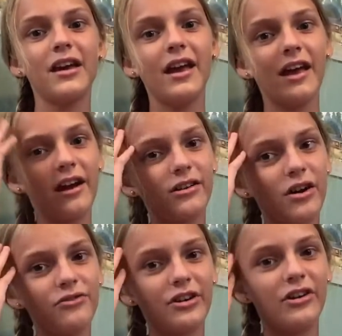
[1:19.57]
hair codes
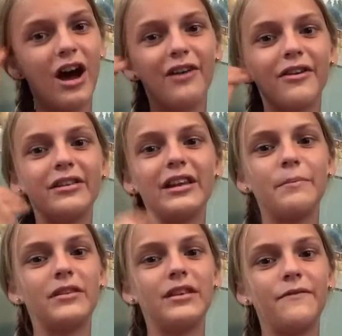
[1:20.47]
are not really
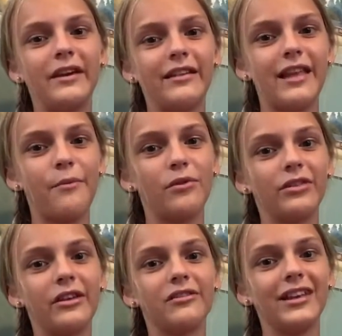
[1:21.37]
specific and they will
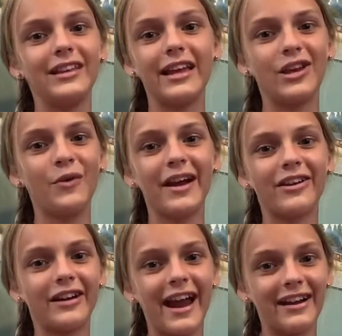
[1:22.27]
literally let you wear your
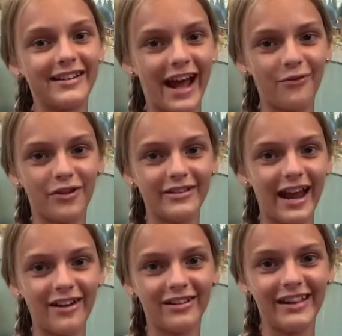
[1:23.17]
hair down for entire
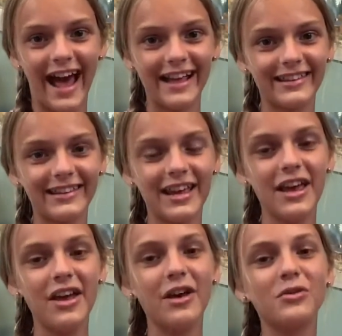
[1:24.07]
class,
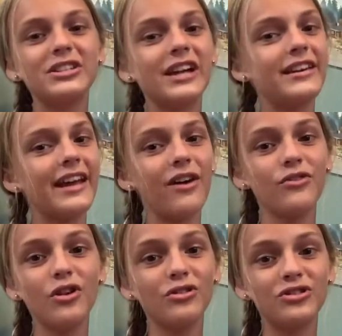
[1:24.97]
which I doubt
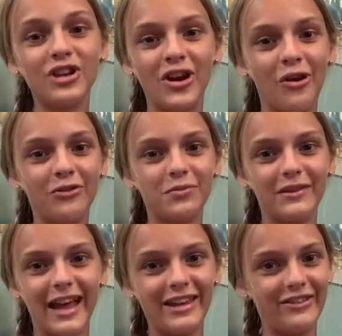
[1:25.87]
no studios will let
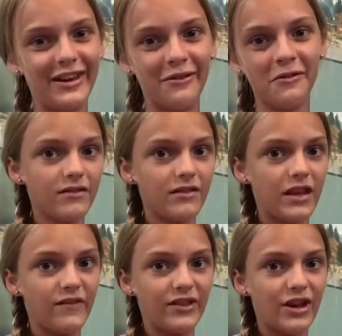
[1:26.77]
you do,
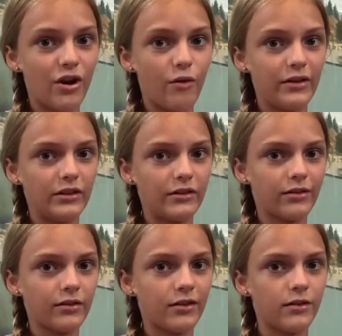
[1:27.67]
even though it
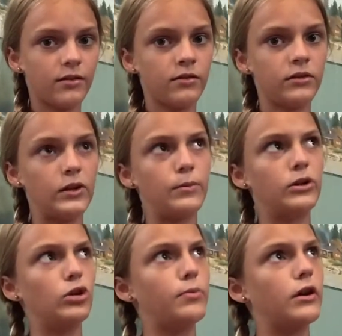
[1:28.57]
looks super
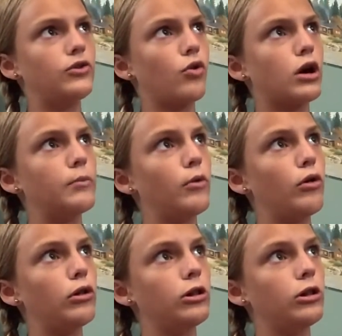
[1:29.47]
duper adorable.